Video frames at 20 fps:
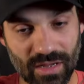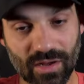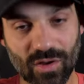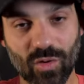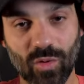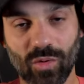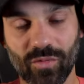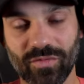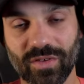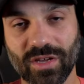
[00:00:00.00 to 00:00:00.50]
uh,
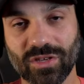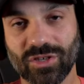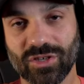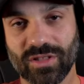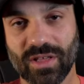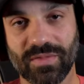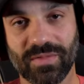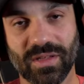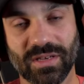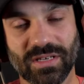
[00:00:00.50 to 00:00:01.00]
cool
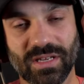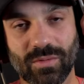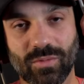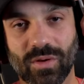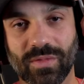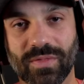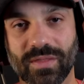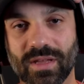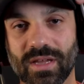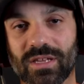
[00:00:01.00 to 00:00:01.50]
feature that they did
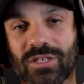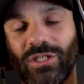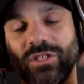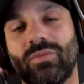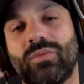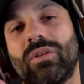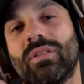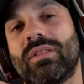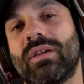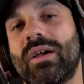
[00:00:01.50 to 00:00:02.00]
with the
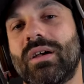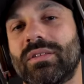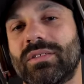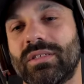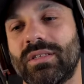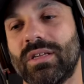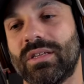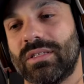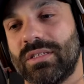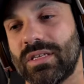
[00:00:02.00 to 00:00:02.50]

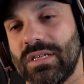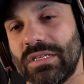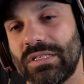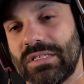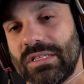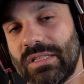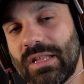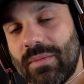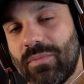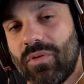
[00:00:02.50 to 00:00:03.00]
HE1000
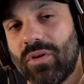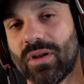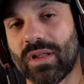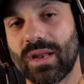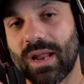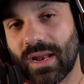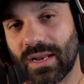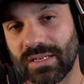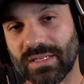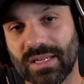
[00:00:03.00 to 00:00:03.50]
SEs, and they put
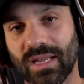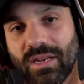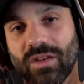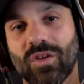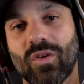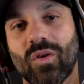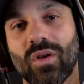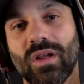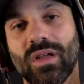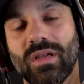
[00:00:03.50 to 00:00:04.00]
it at a 10
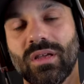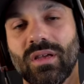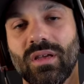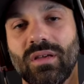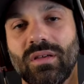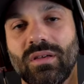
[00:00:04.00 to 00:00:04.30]
degree